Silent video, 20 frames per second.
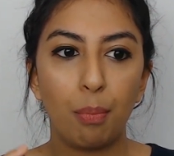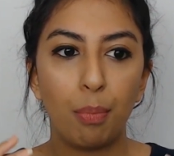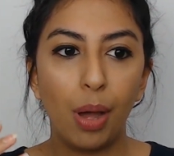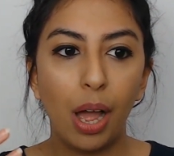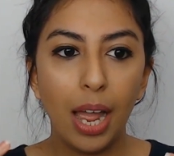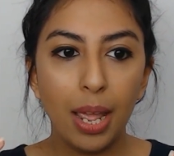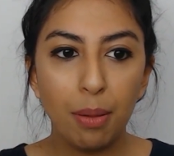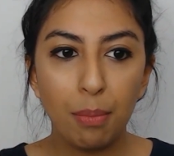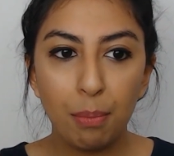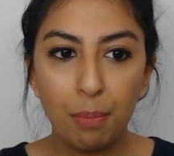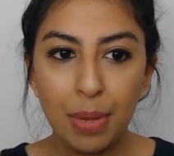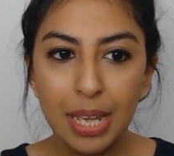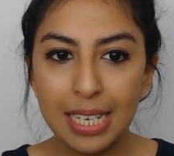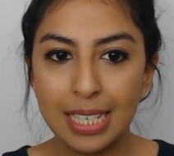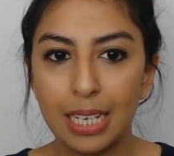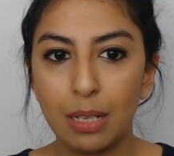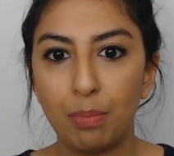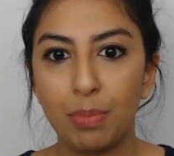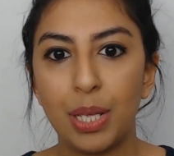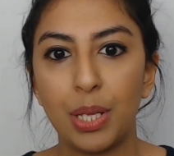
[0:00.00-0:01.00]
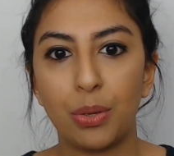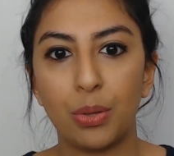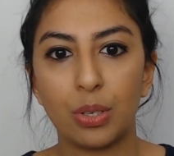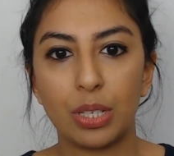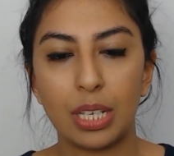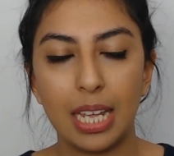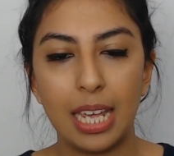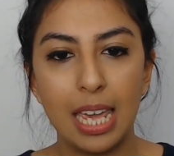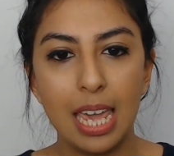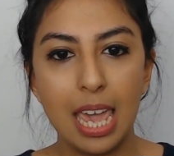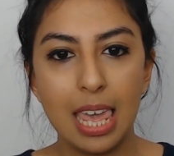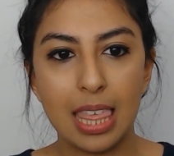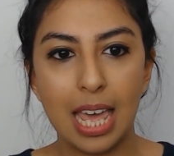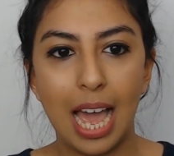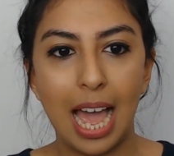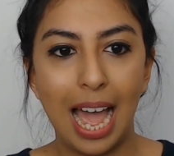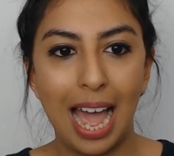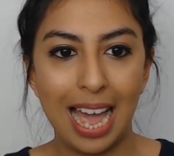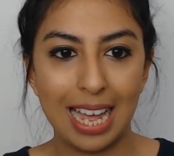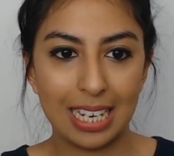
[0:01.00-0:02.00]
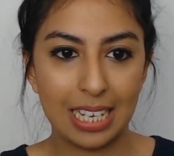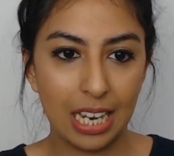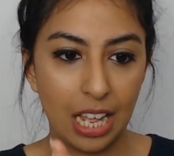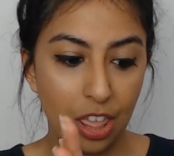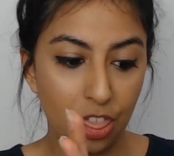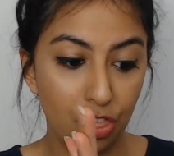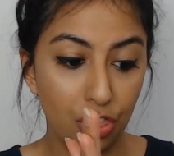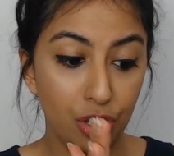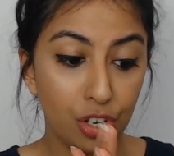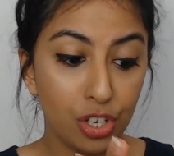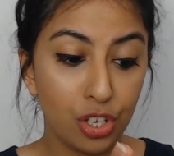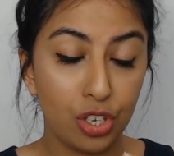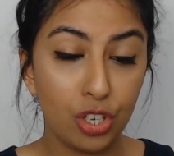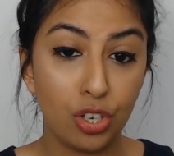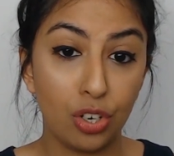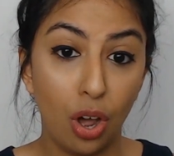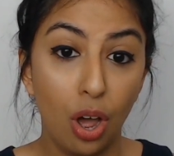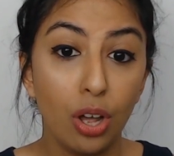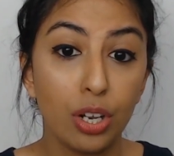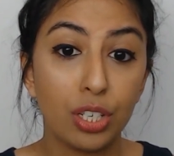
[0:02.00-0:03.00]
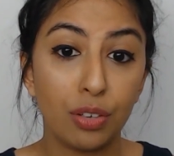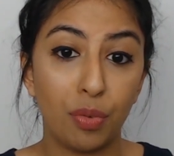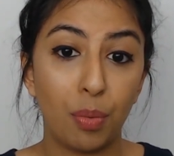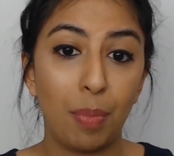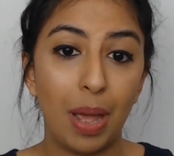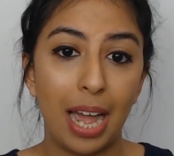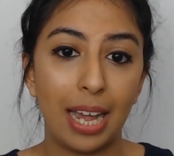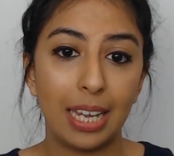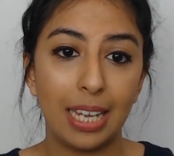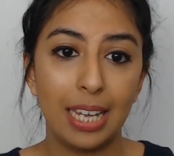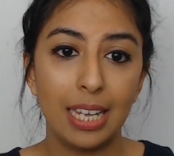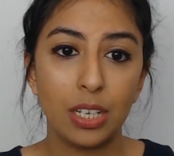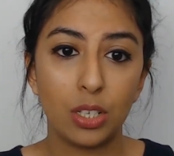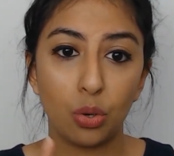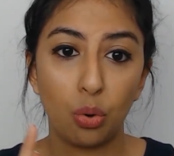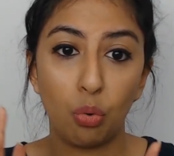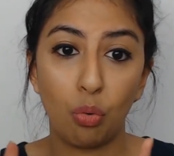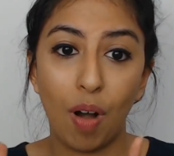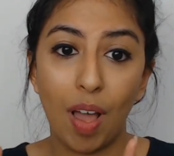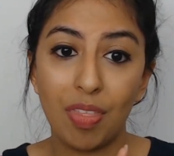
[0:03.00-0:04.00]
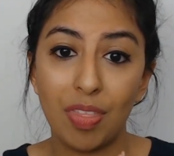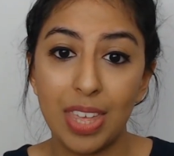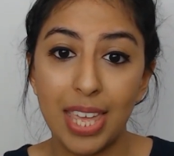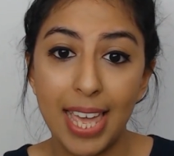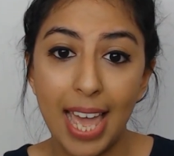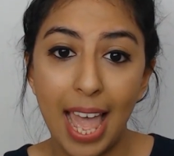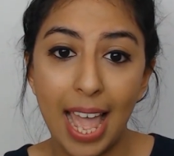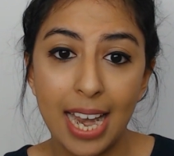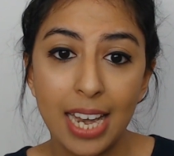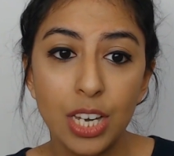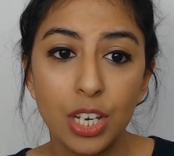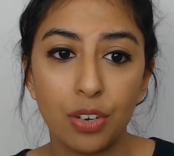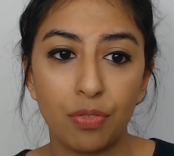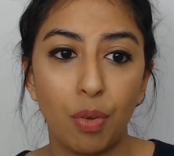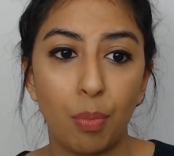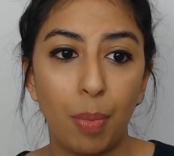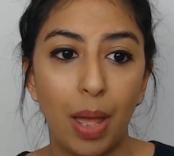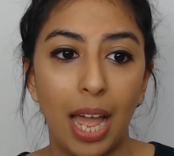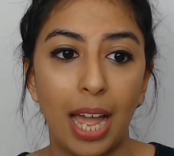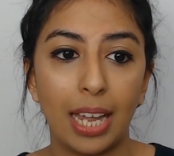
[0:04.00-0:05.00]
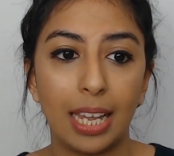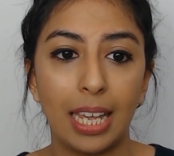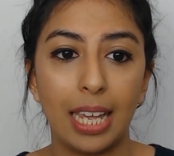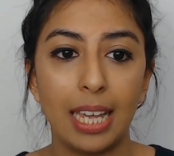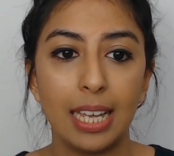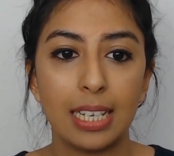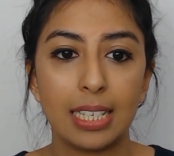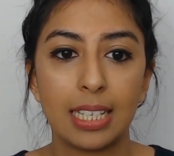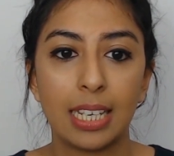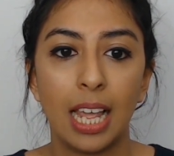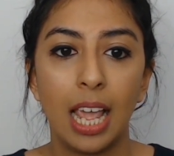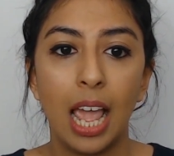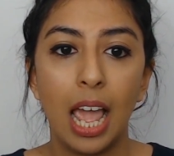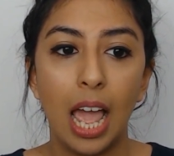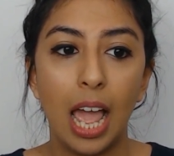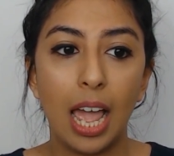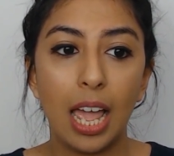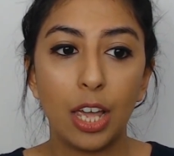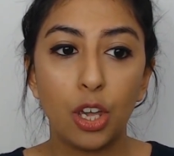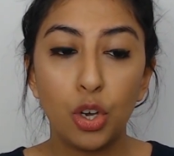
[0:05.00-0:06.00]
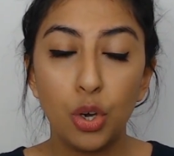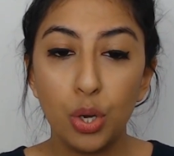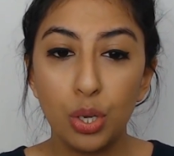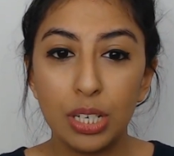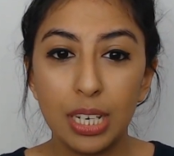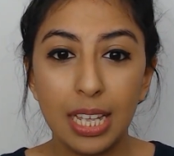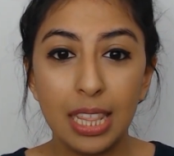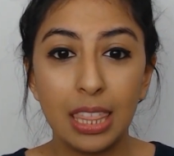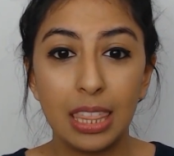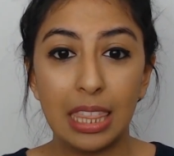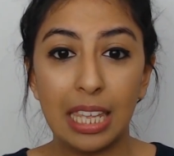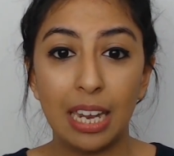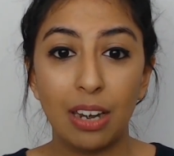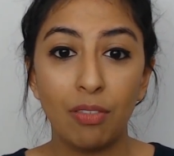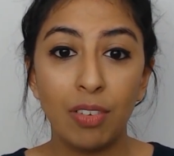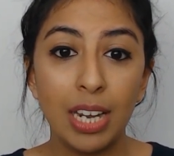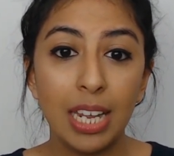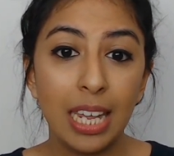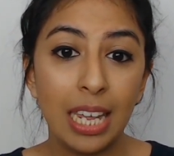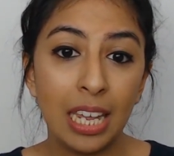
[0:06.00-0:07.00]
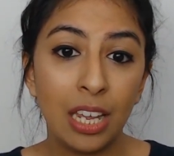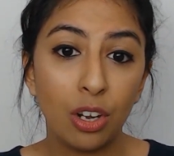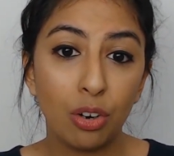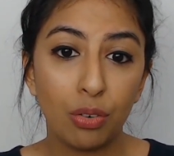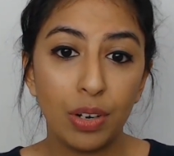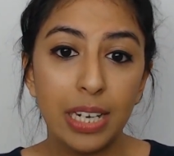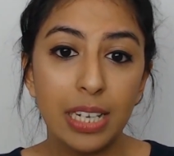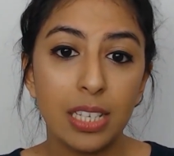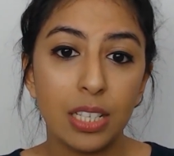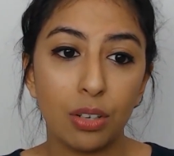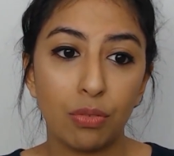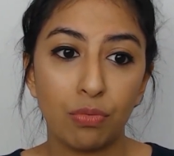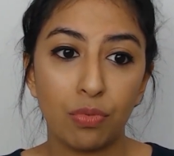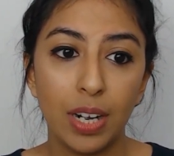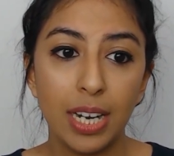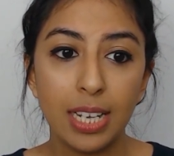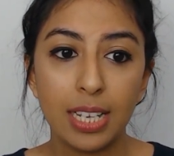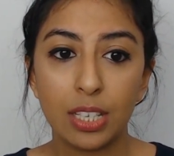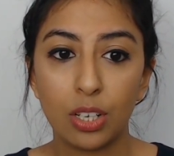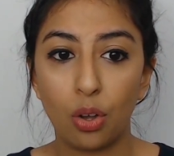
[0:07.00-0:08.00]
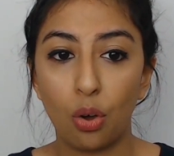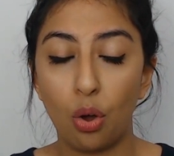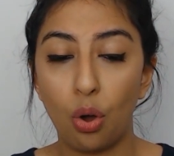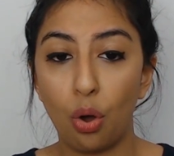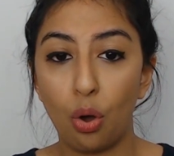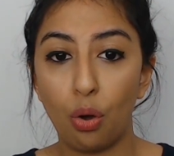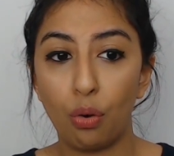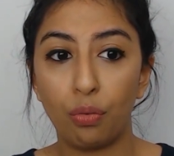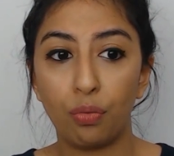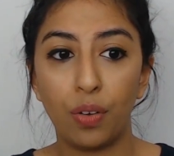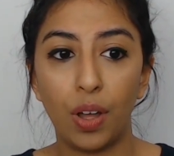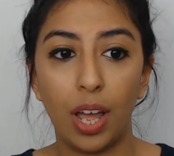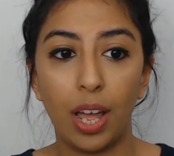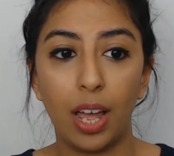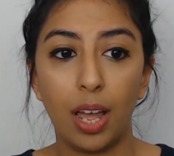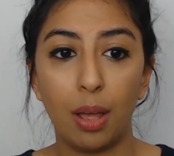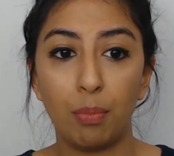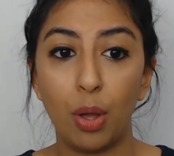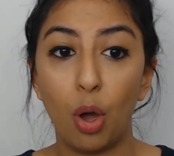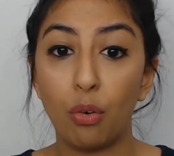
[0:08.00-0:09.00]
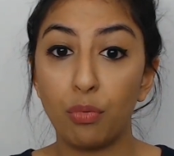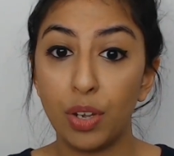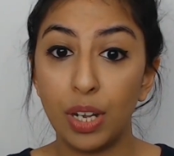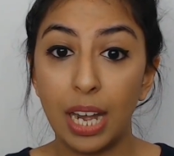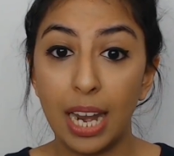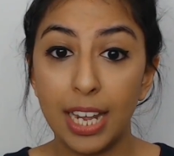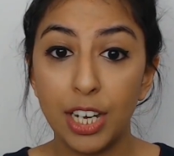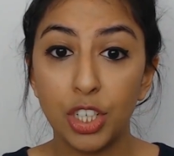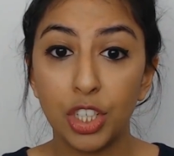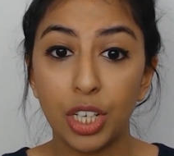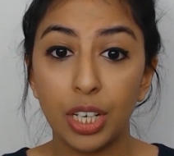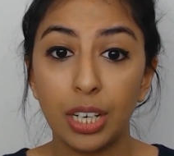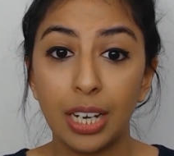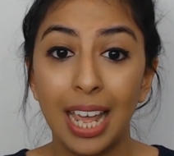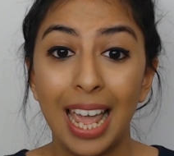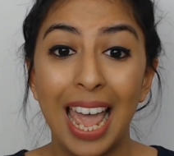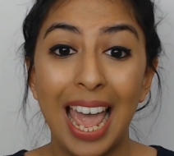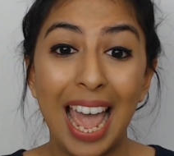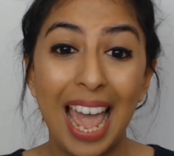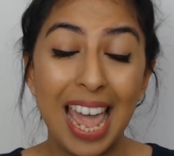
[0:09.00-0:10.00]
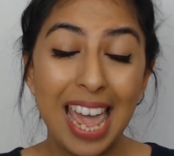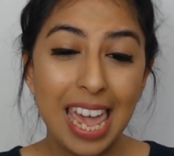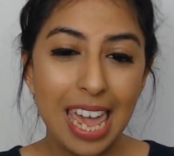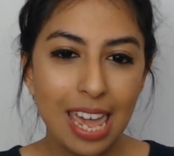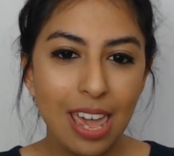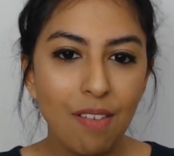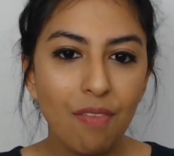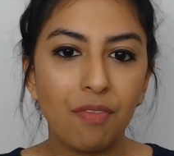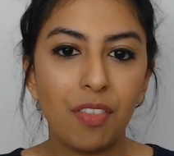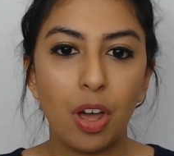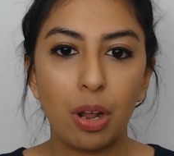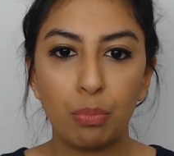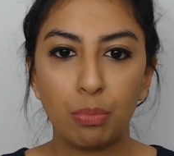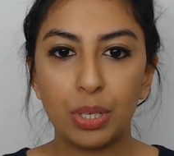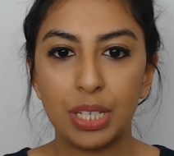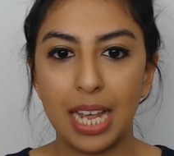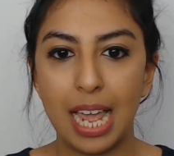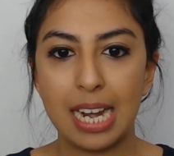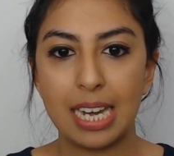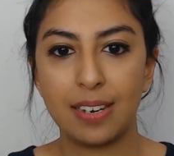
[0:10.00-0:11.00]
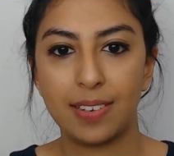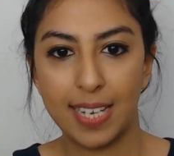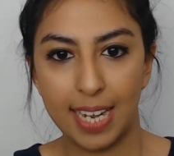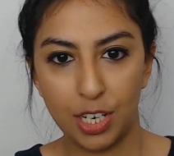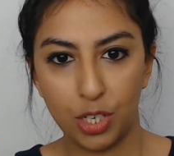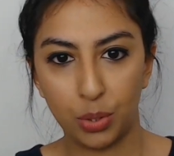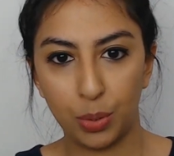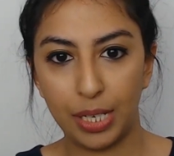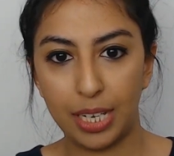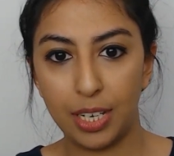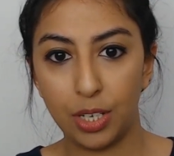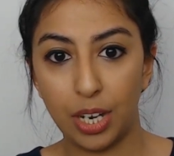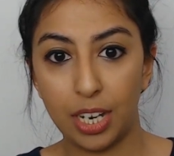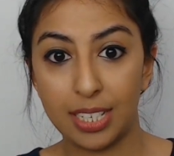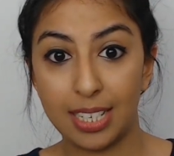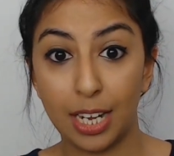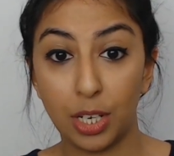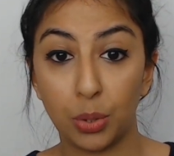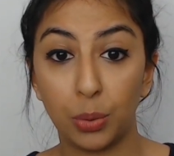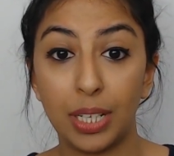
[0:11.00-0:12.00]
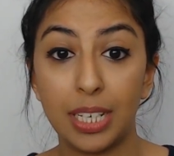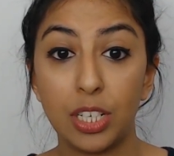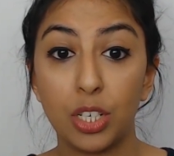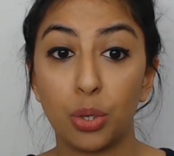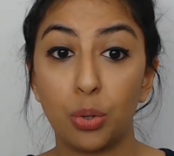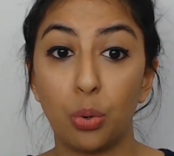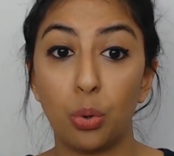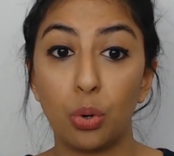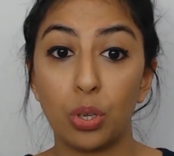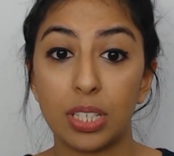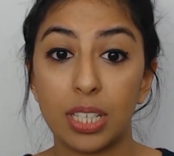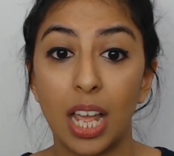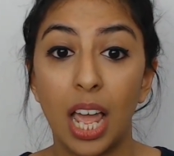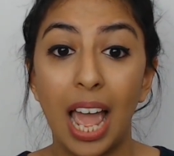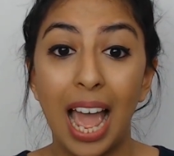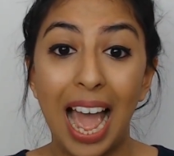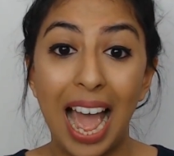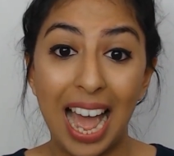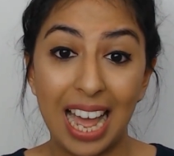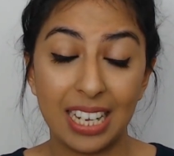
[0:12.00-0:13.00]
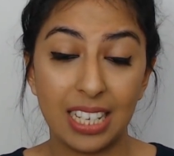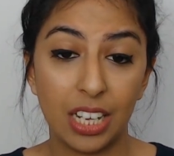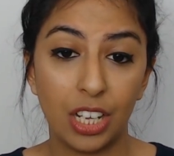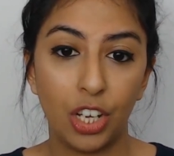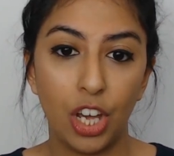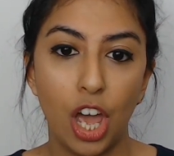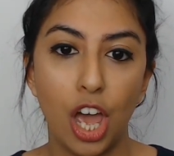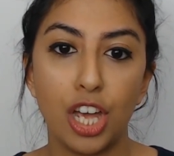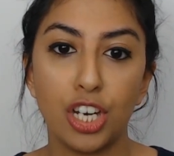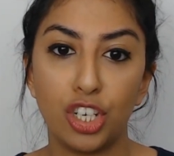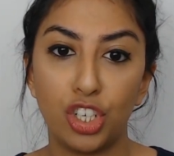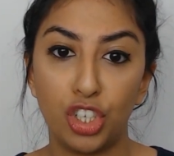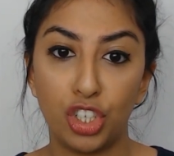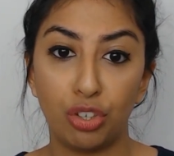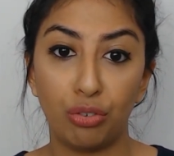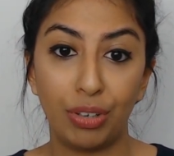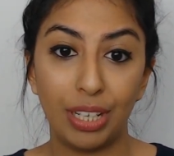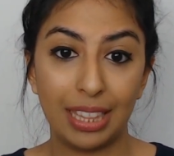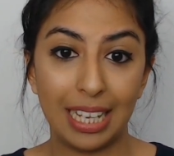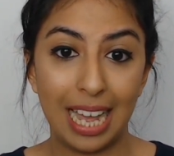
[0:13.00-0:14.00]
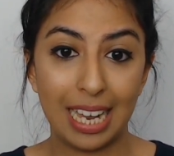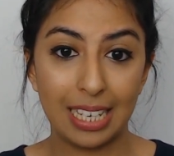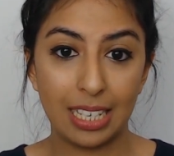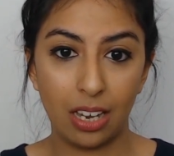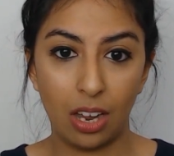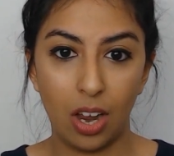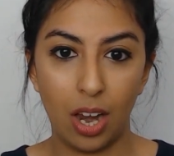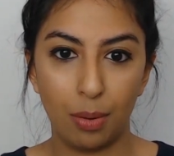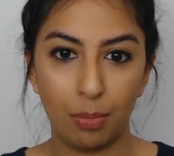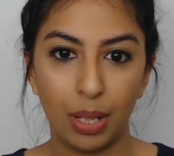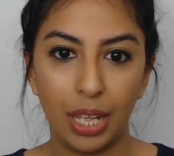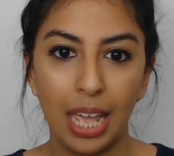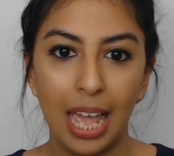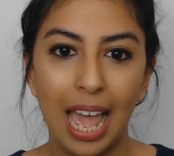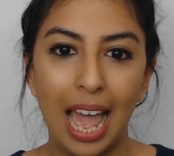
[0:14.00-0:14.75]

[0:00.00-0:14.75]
by missing pills either at the start of a packet or at the end of a packet, could in theory increase the risk of ovulation if unprotected sexual intercourse has occurred during that time.